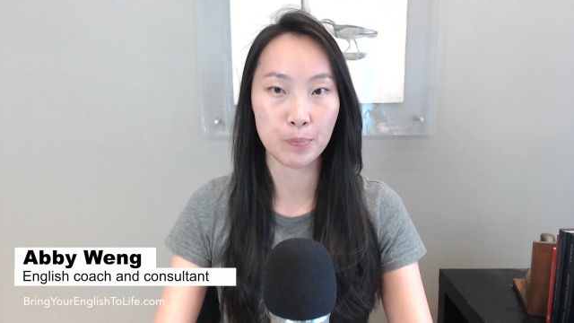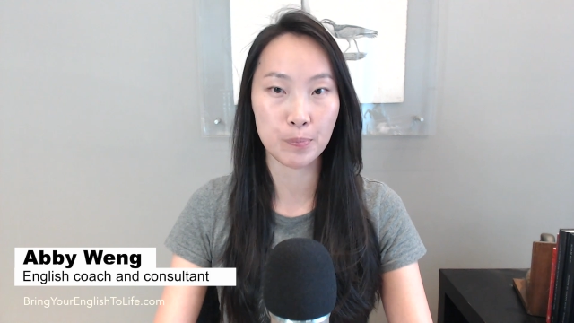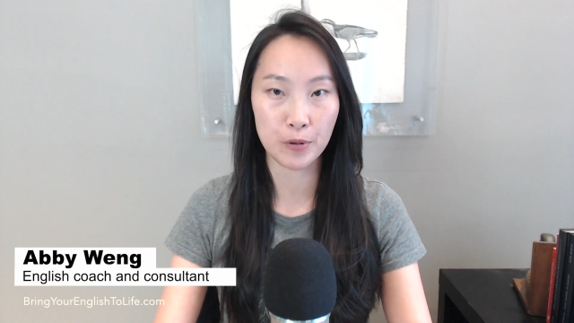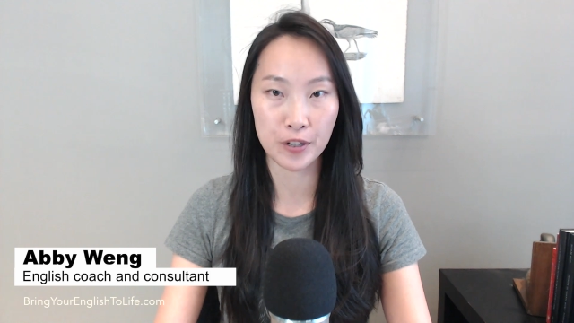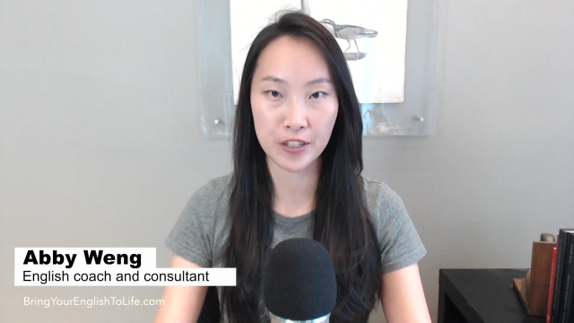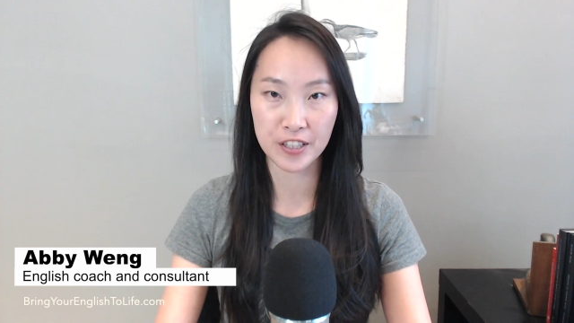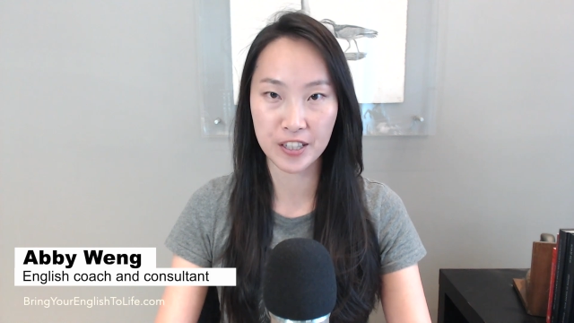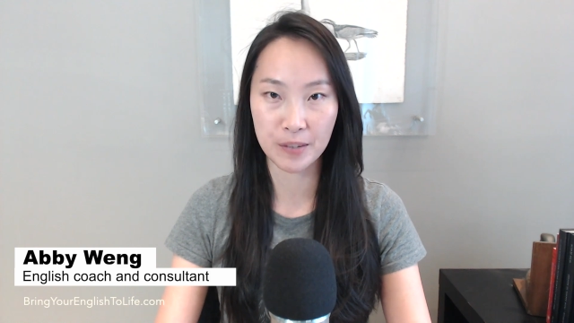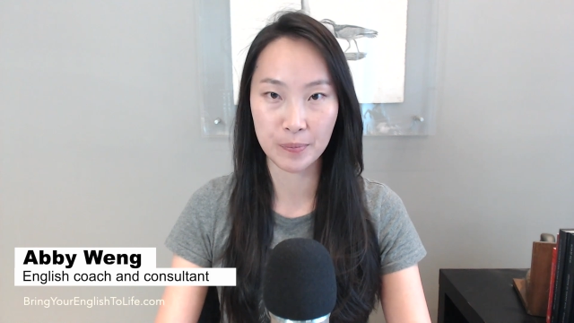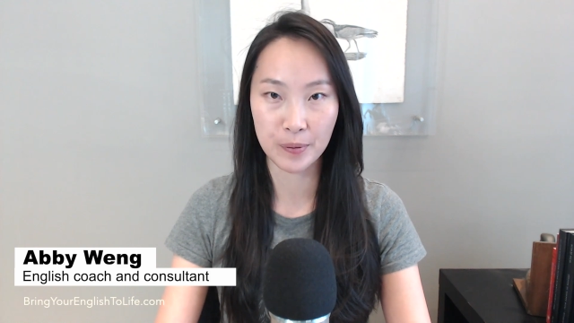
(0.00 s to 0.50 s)

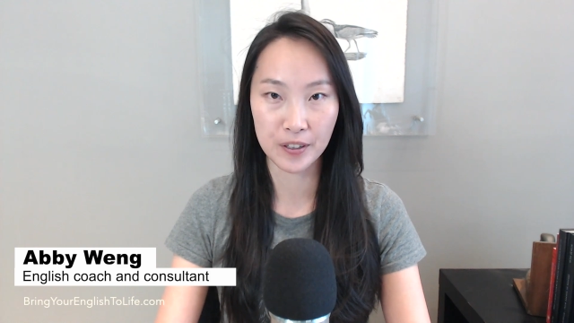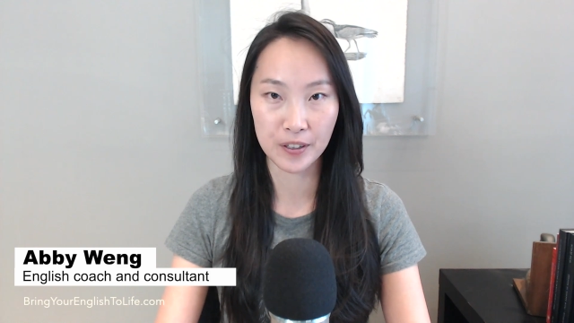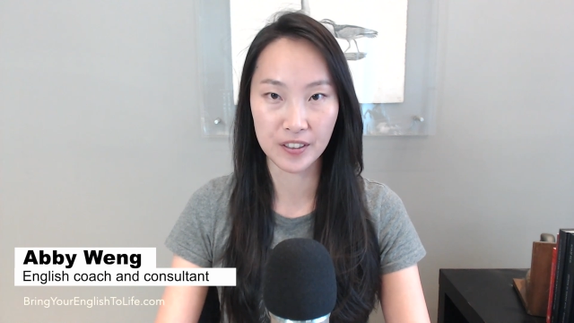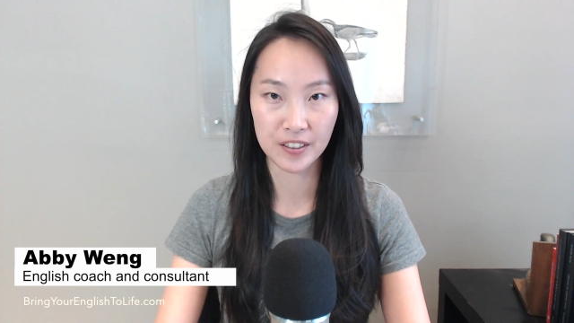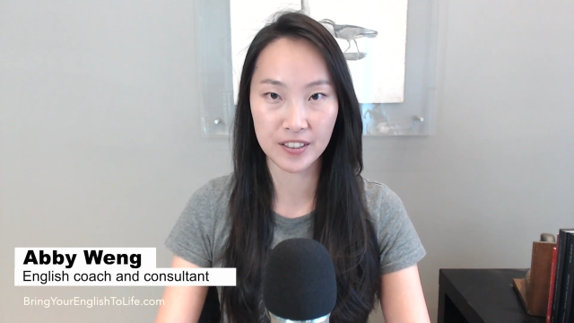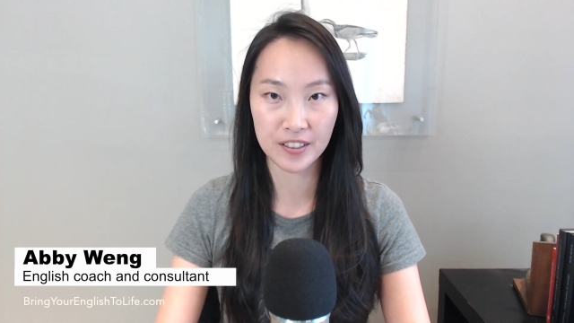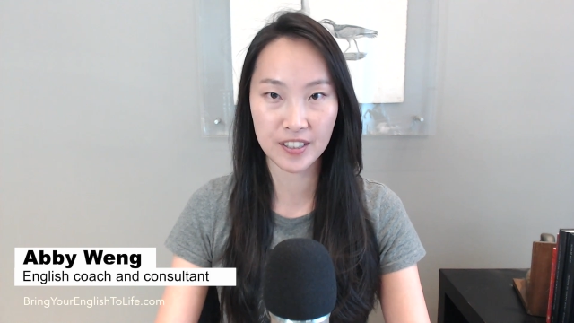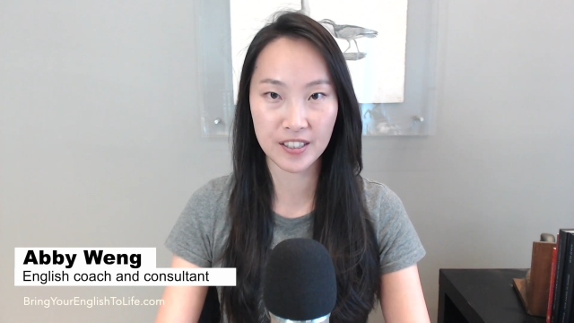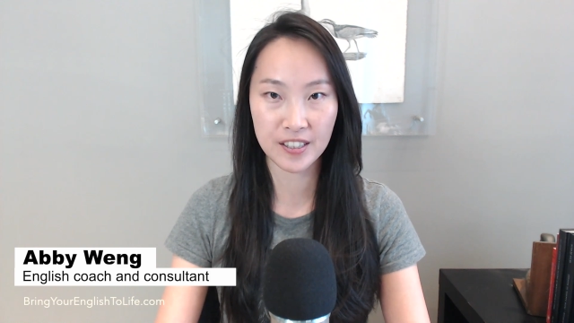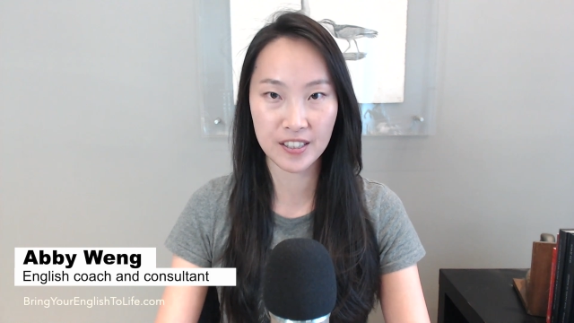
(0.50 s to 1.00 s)

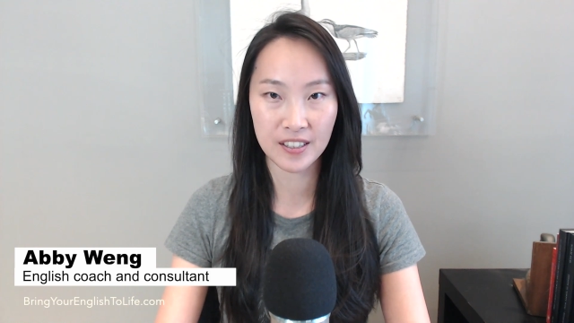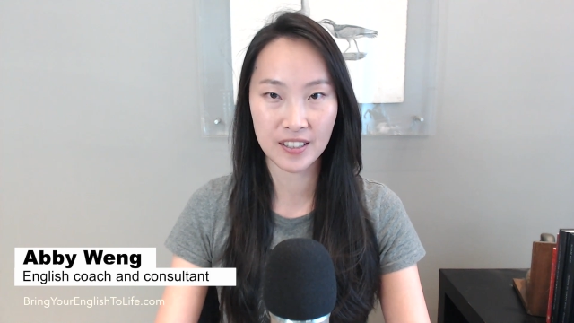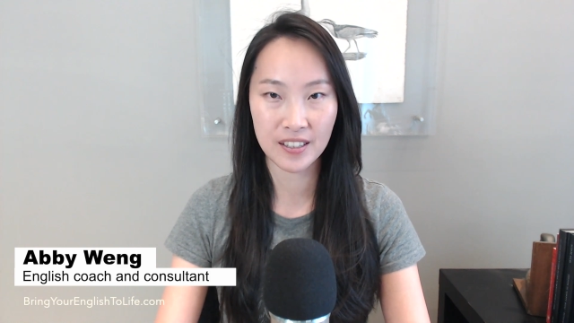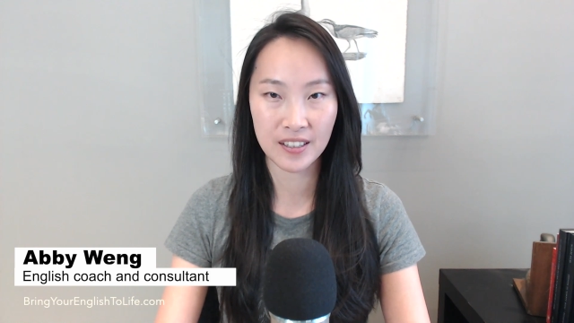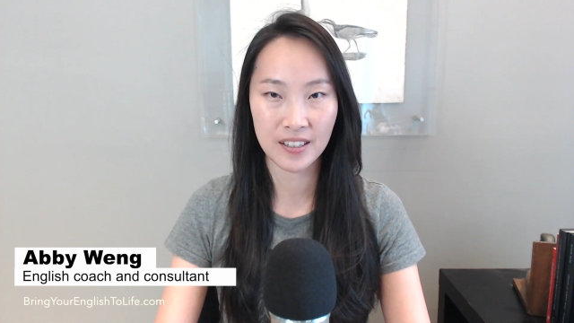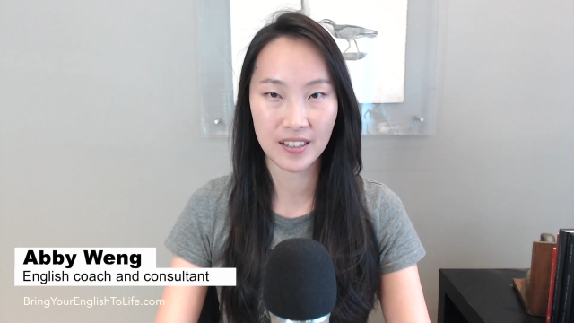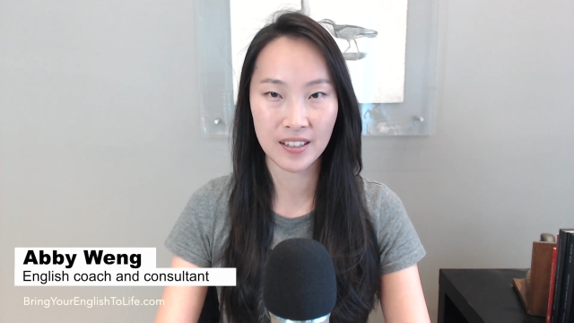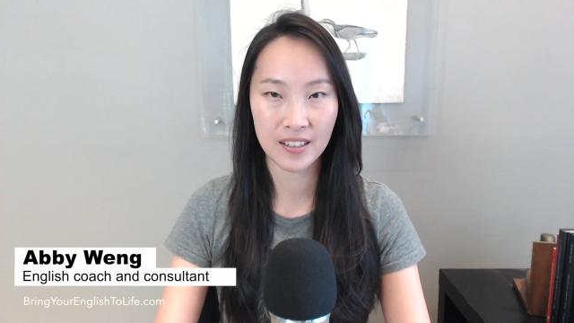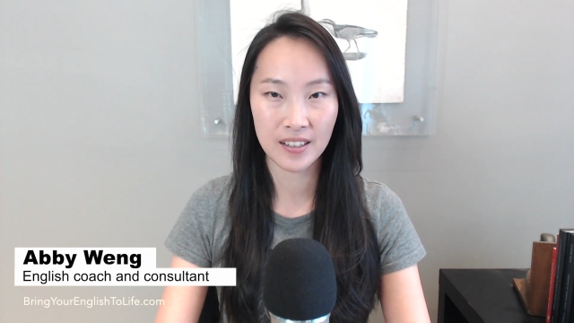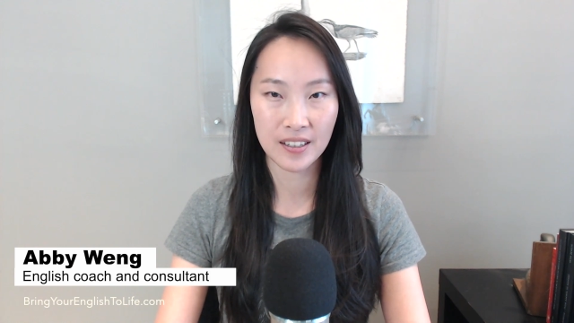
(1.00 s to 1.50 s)
principles.
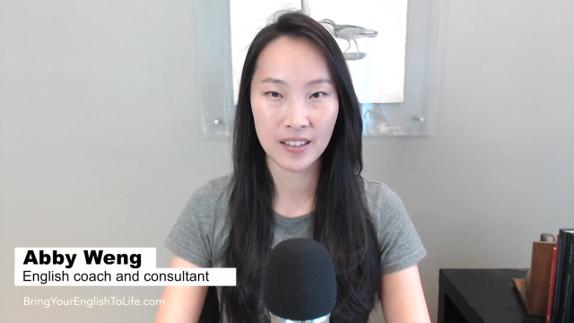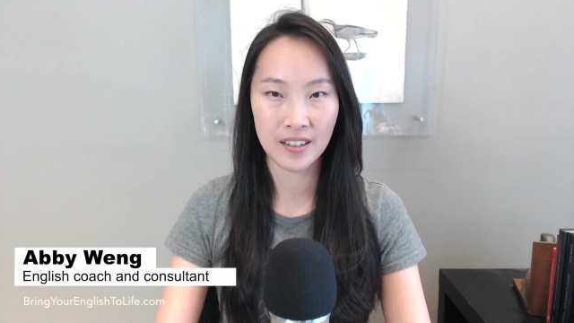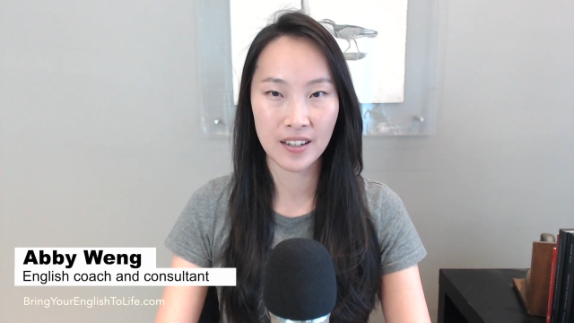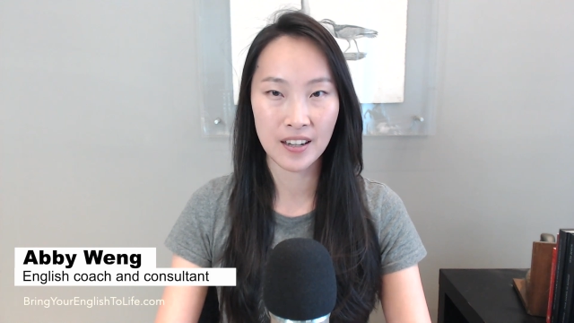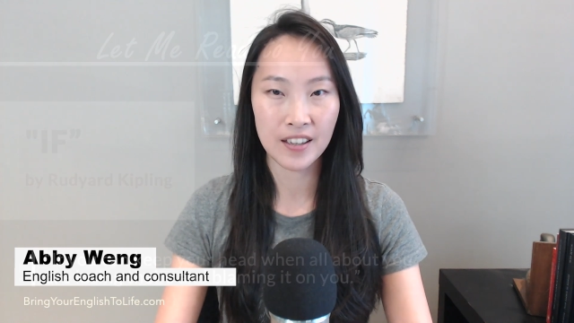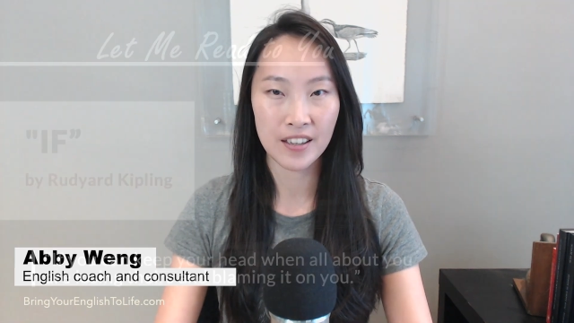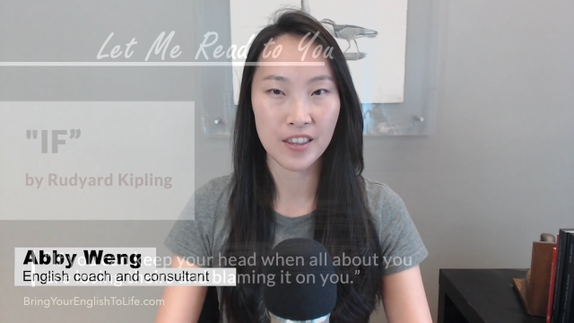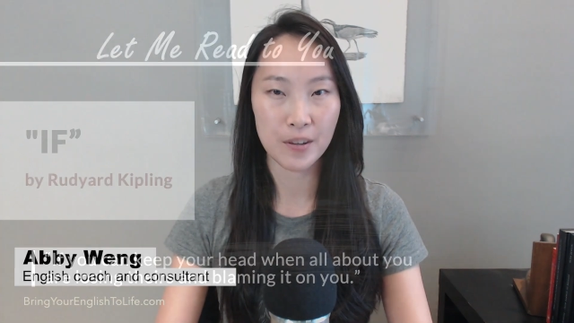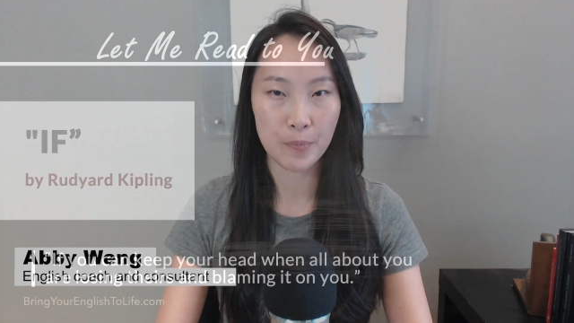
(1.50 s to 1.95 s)
The